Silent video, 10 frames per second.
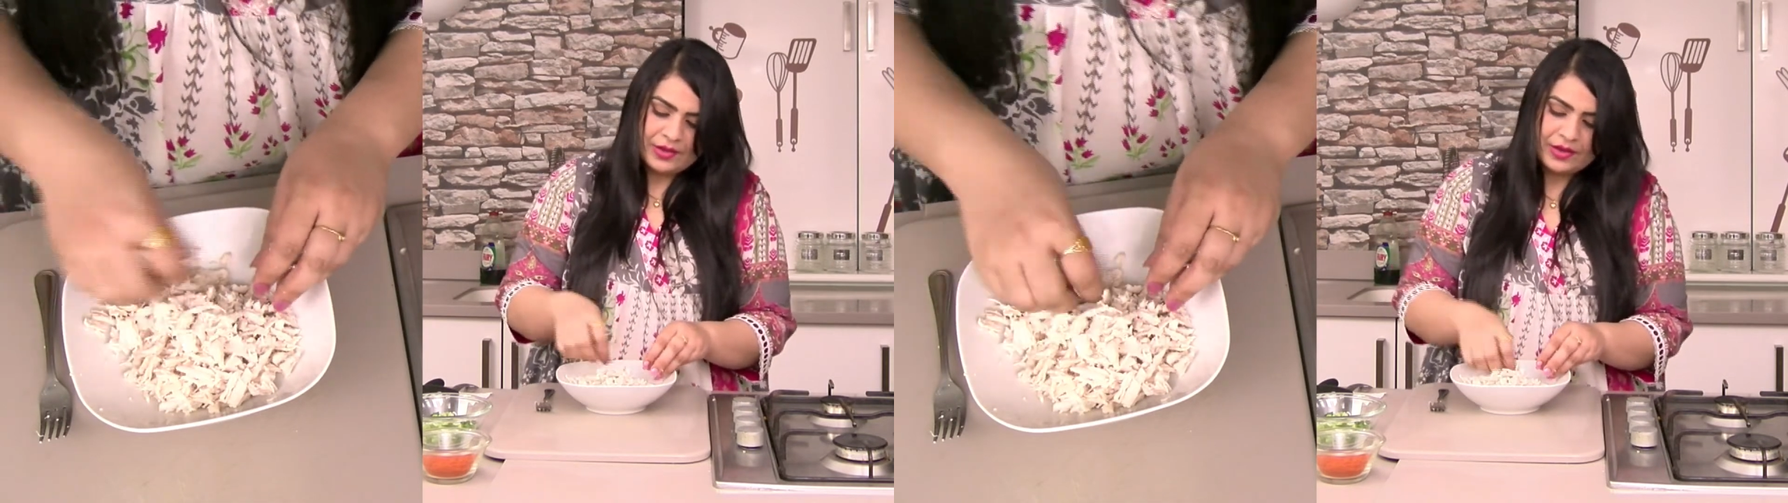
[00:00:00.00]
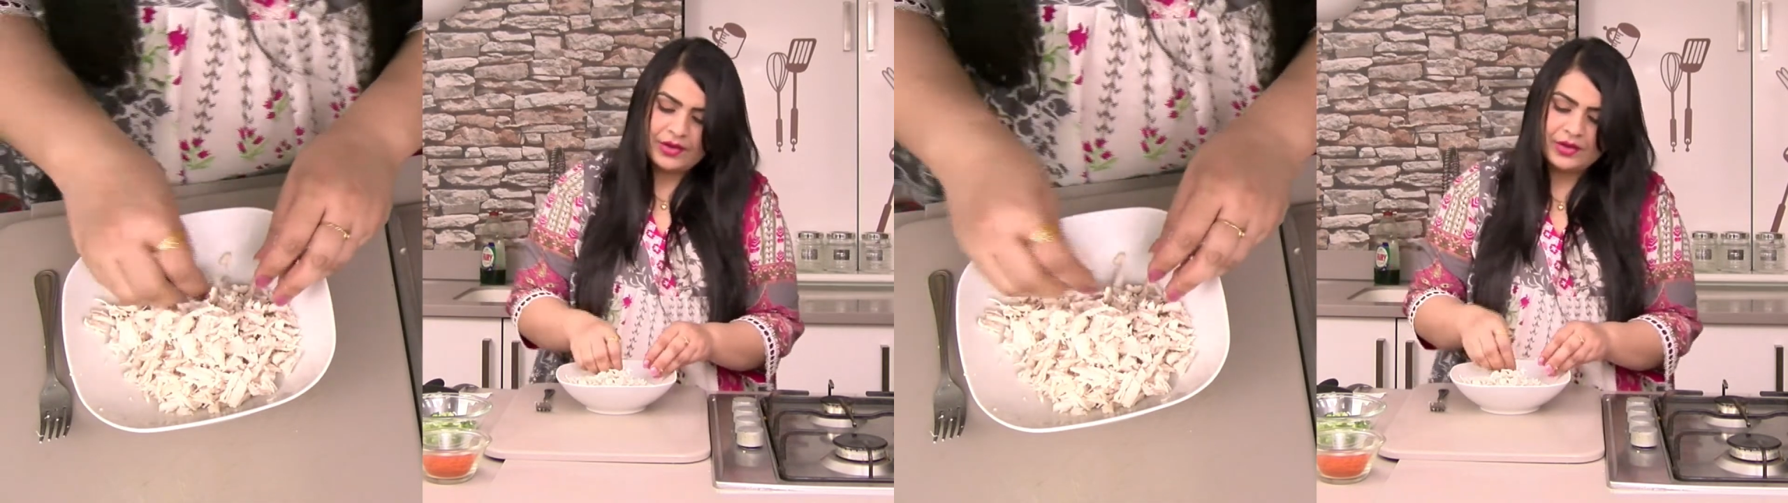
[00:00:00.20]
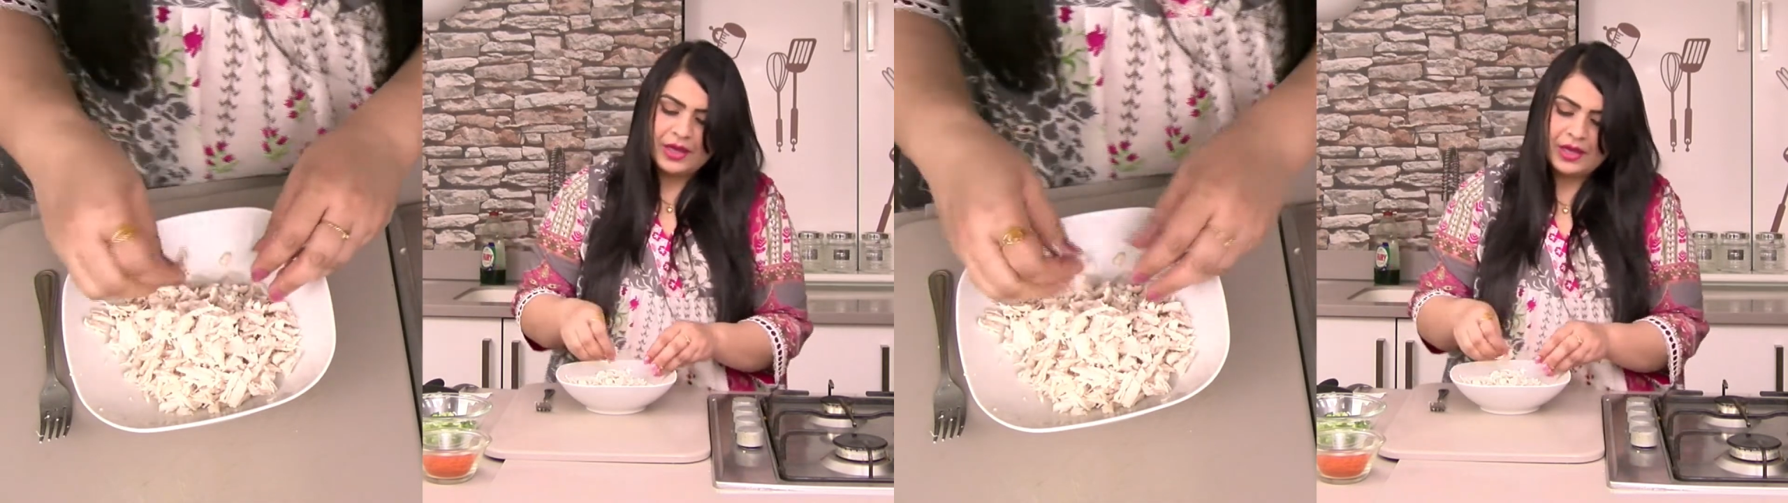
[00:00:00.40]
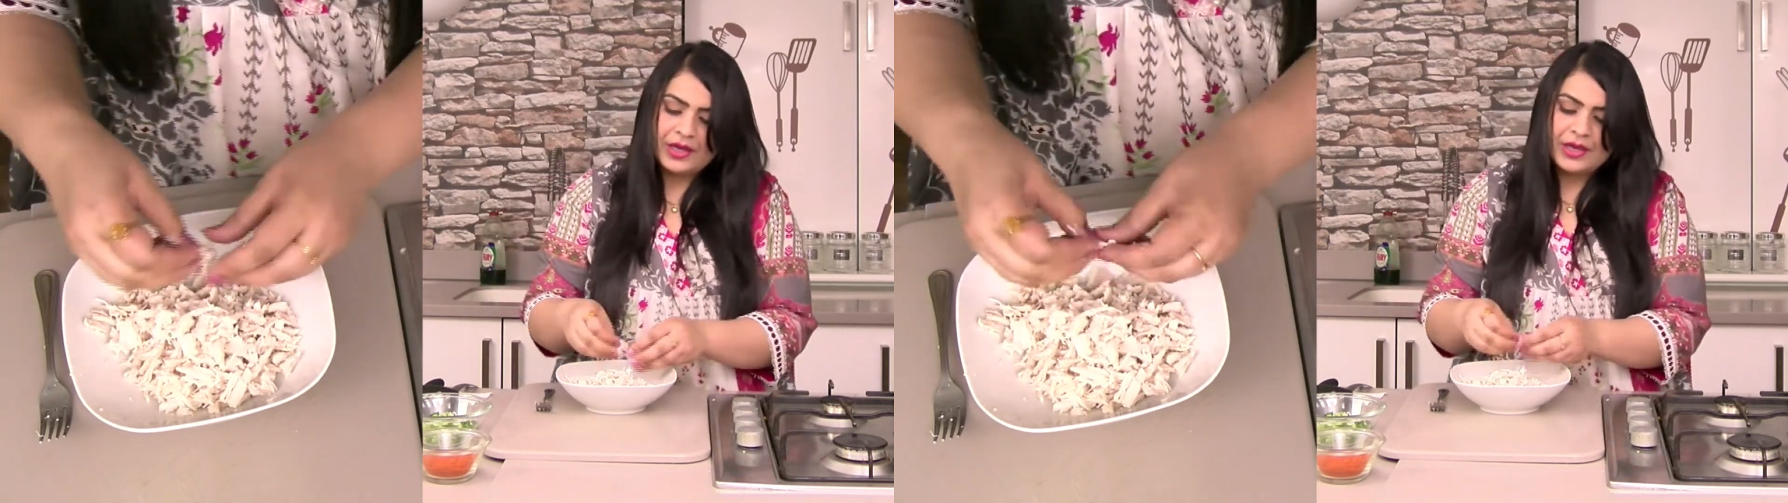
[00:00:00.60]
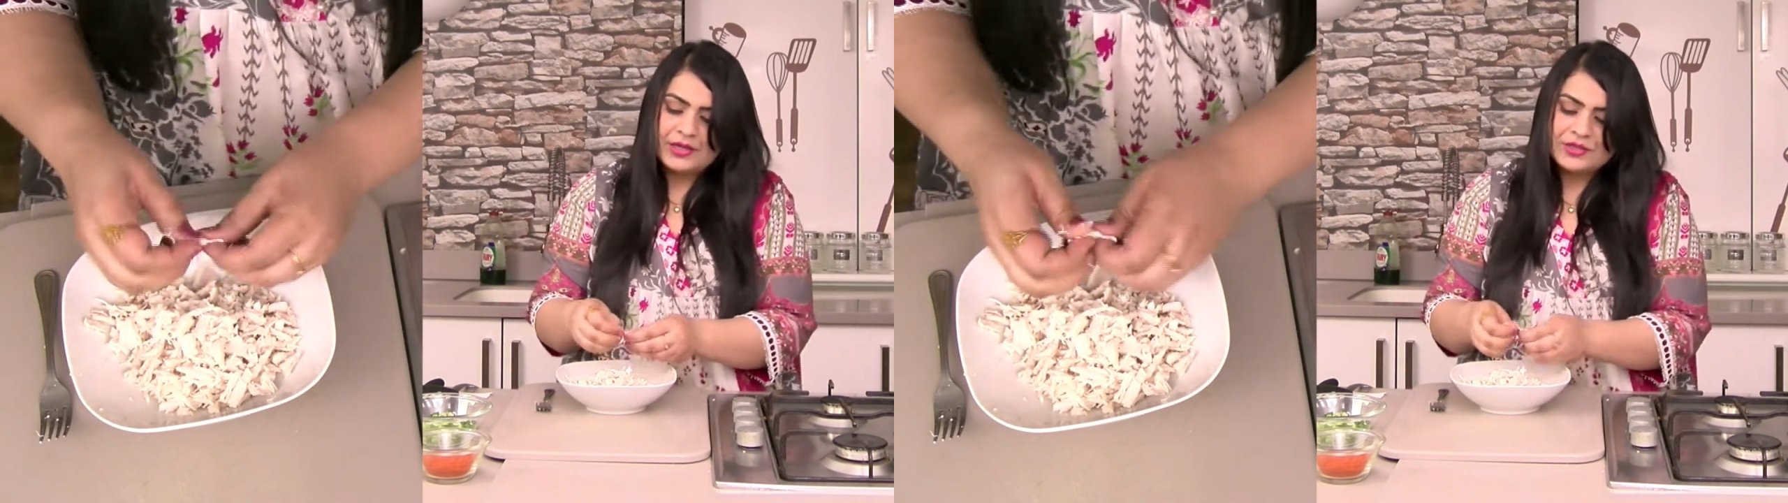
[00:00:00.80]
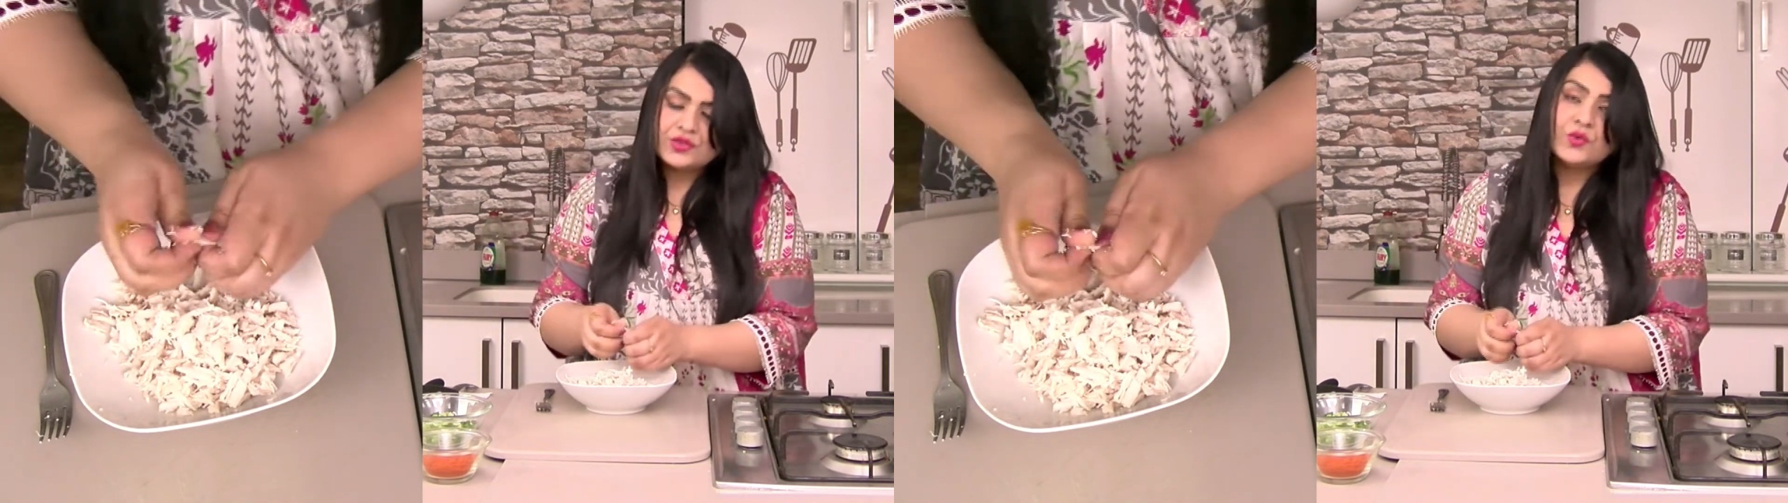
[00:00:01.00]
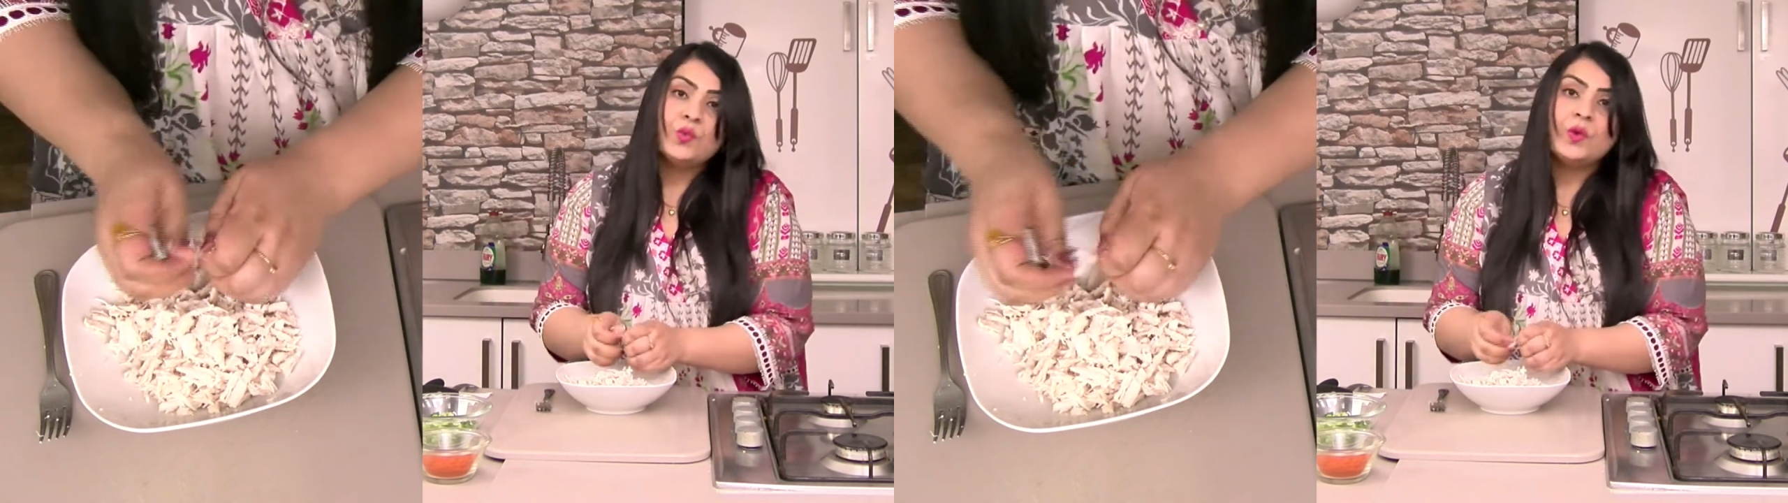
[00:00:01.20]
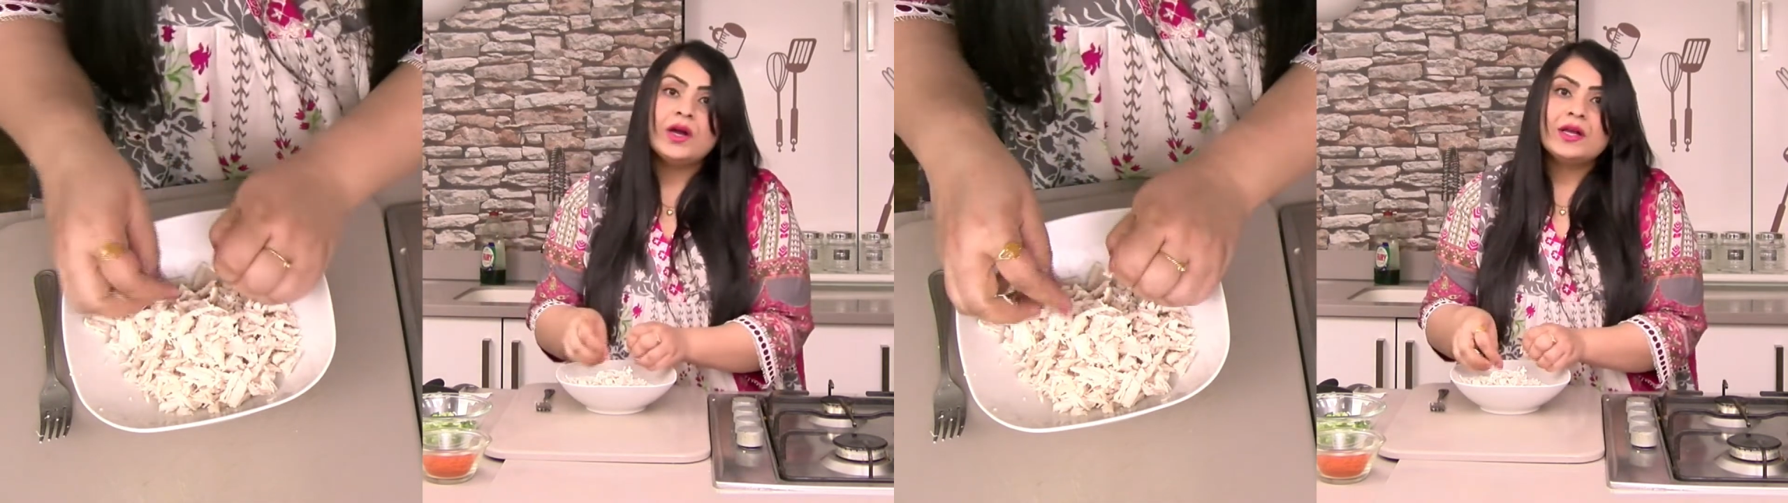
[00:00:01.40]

Okay, so what